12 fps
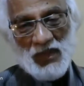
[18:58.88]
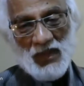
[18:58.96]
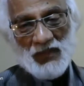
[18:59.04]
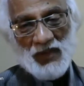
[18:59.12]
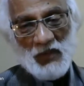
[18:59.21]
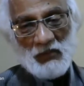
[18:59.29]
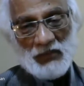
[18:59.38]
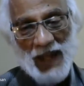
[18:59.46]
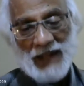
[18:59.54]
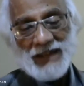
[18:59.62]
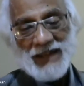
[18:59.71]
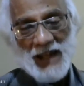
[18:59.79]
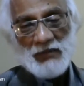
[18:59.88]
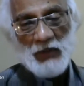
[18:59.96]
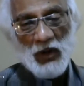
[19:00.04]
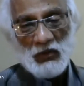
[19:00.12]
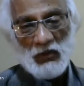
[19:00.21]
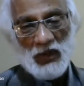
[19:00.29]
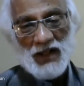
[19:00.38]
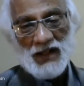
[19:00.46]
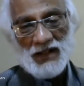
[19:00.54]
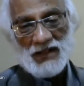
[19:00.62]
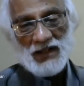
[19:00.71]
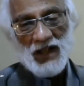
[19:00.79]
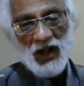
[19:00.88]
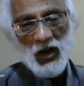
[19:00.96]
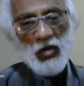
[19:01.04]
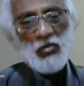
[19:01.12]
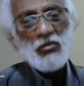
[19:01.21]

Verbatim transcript: From that time onwards, how